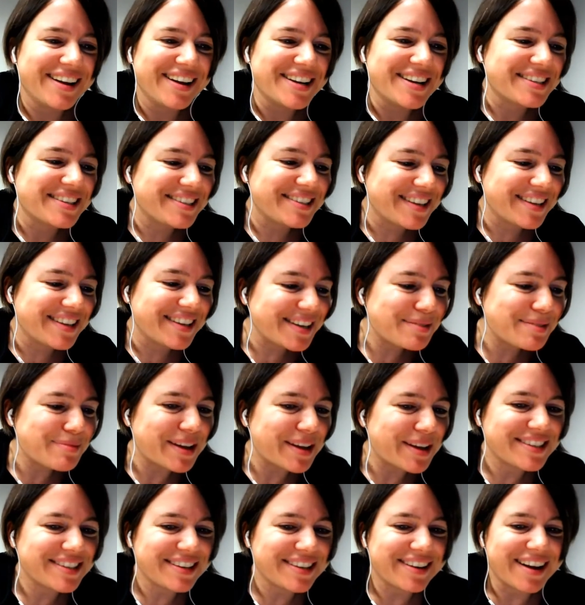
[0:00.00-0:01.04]
Sandy
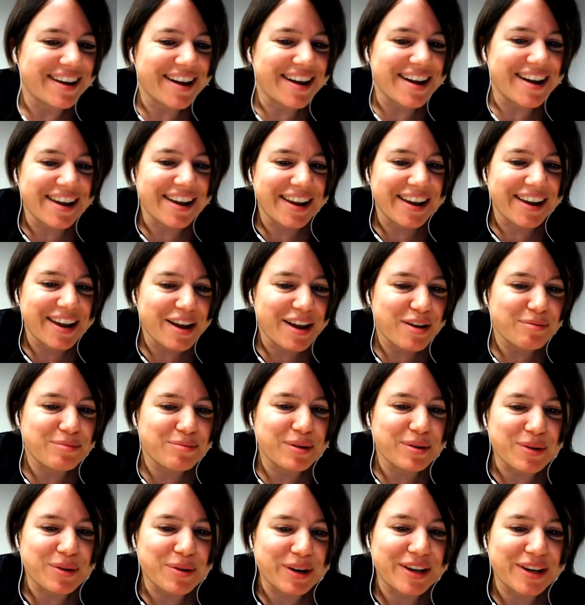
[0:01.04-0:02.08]
Metz and I have been
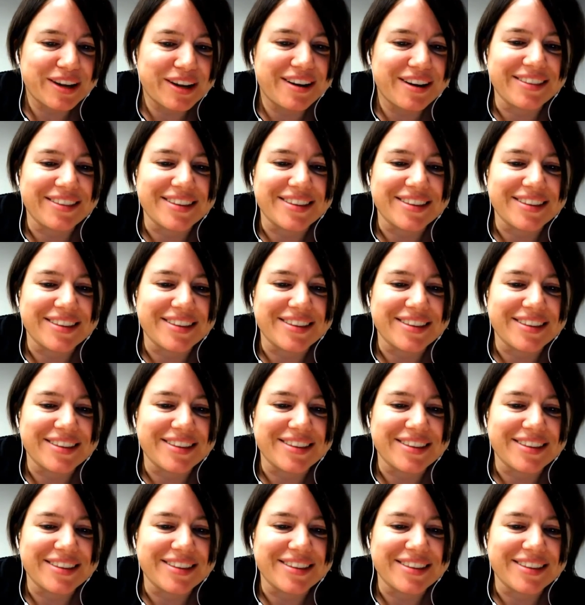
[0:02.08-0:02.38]
working on